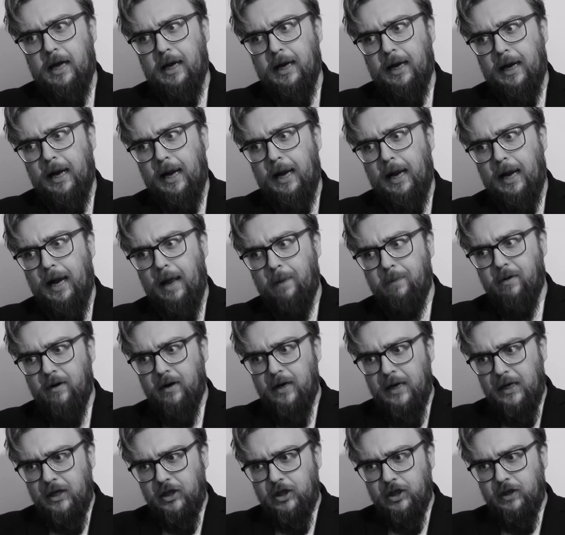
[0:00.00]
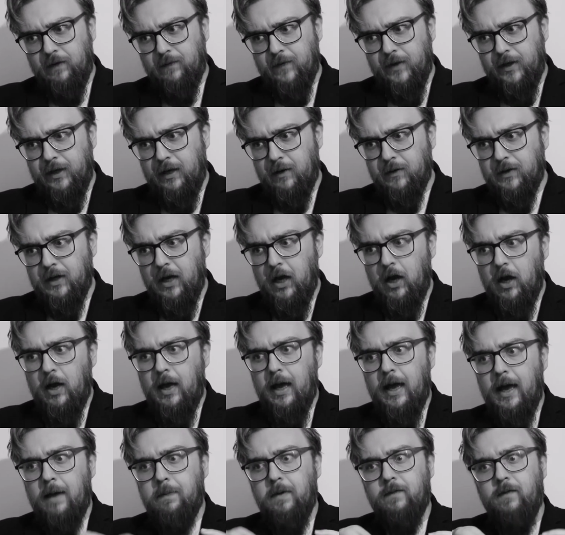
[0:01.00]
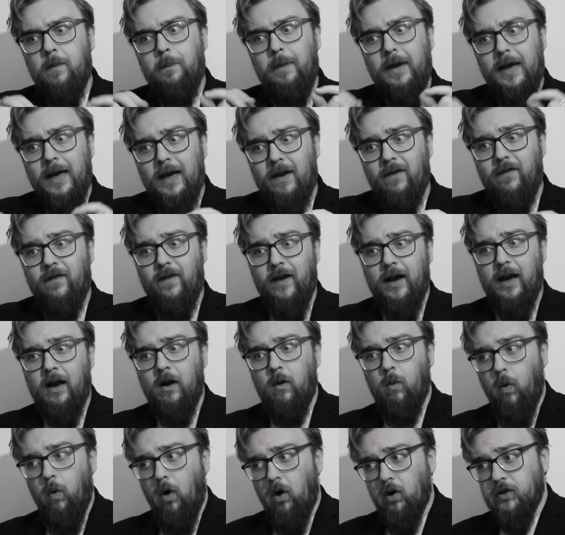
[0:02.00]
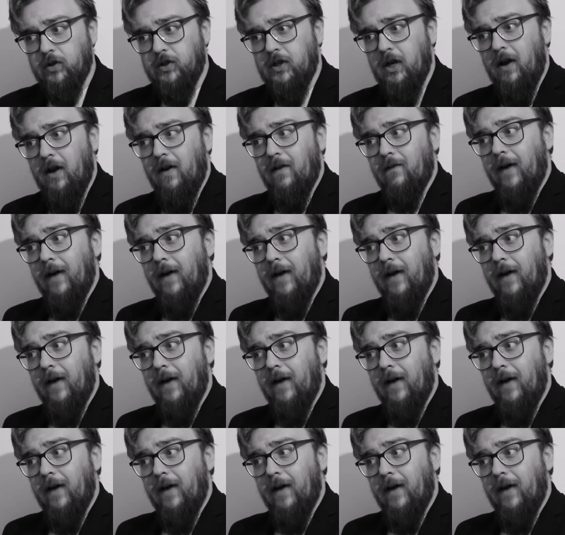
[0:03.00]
collaboration videos. But the big thing was,